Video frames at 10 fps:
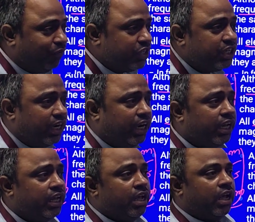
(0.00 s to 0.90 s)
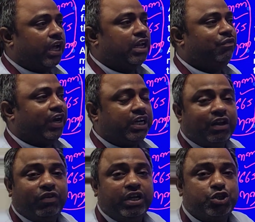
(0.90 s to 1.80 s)
efficiently and
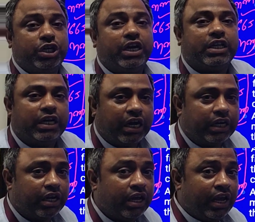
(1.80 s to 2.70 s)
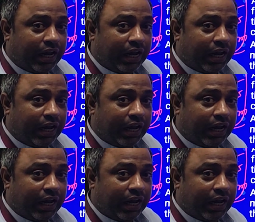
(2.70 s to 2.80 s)
effectively share the data.